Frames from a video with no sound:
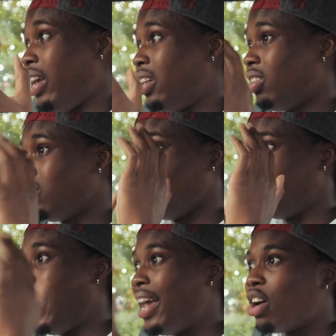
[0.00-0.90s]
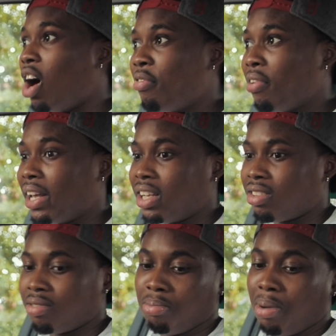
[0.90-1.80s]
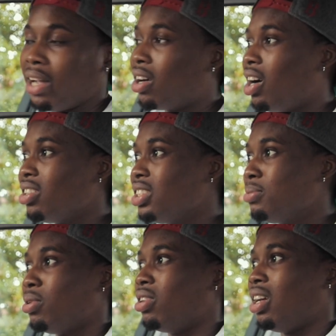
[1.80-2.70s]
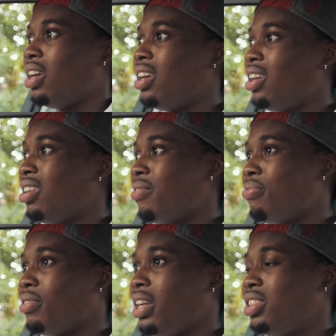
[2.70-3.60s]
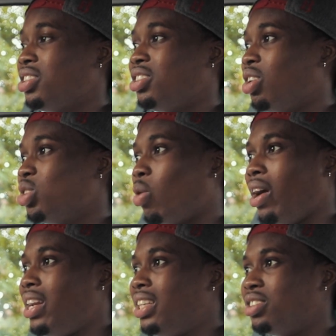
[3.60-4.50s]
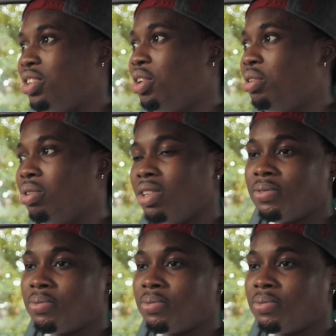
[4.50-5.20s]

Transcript: doesn't take off like my car does, but it just does what it needs to do,